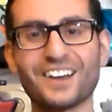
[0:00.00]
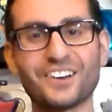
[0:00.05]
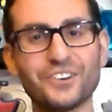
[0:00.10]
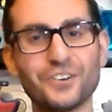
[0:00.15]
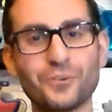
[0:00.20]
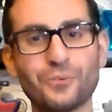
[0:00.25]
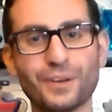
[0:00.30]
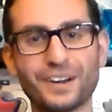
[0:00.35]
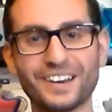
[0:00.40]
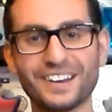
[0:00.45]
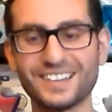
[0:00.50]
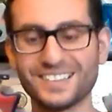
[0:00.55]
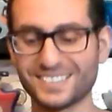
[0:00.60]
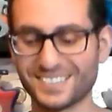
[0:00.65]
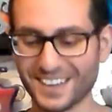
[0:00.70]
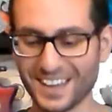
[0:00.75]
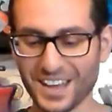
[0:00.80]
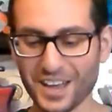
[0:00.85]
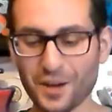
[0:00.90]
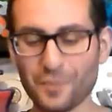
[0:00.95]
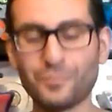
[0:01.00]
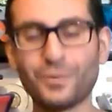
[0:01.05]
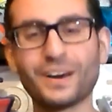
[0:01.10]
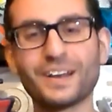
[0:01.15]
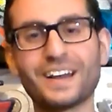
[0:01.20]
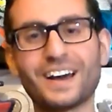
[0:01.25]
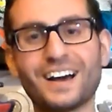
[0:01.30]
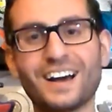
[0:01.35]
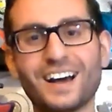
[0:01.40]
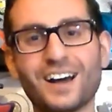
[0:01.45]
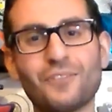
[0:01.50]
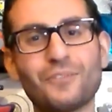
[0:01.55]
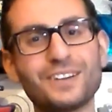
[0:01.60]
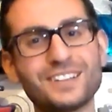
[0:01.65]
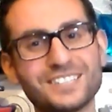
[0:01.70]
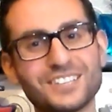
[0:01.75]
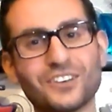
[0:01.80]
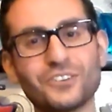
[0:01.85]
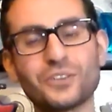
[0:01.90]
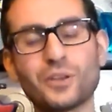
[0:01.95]
I don't know what it is, but uh, I
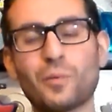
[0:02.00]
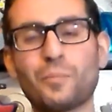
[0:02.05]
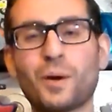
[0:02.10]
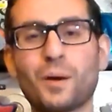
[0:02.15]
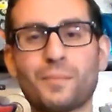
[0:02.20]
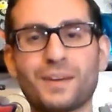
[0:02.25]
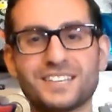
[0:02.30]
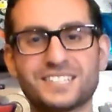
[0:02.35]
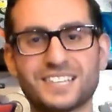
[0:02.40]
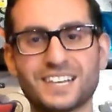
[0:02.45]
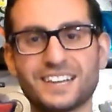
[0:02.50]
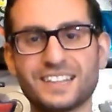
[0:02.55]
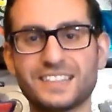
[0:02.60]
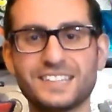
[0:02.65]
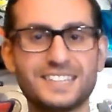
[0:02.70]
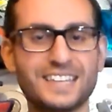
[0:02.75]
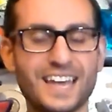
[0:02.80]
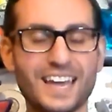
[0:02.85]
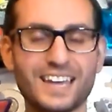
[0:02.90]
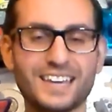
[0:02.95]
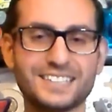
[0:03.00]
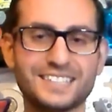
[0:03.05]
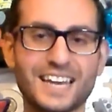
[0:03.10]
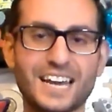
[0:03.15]
want to tell you about my scent of the day.